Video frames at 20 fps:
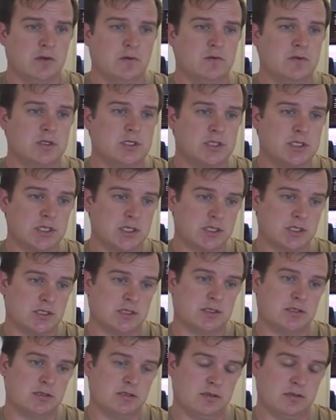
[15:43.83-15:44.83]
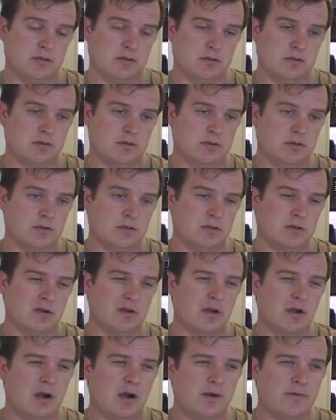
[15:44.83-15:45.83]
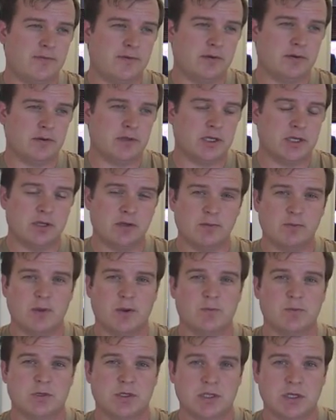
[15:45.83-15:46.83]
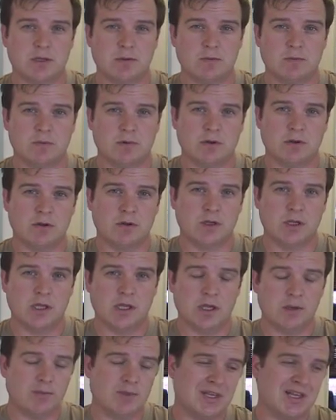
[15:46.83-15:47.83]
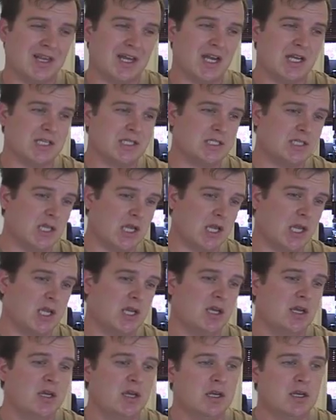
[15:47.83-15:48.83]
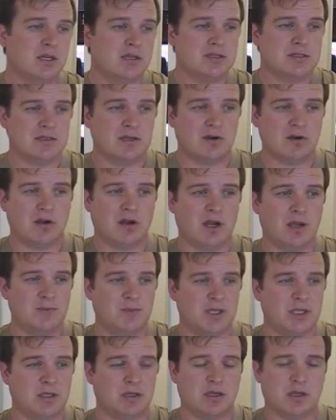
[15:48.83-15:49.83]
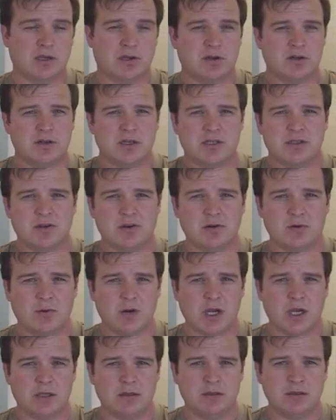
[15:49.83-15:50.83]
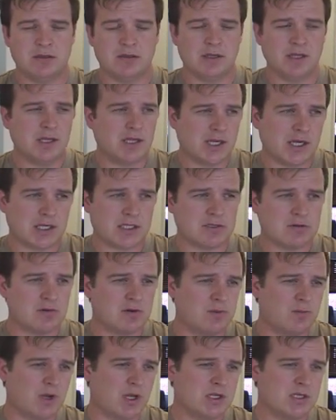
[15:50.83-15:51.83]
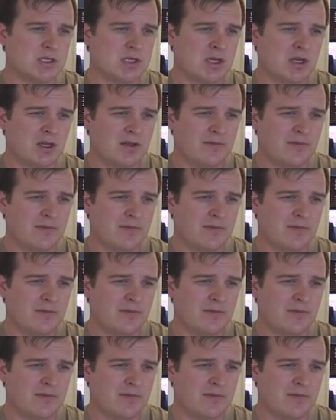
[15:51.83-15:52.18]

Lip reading: We'll cease to offer the year membership. That'll be the last day. So, I mean, could it turn around in the next 3 months?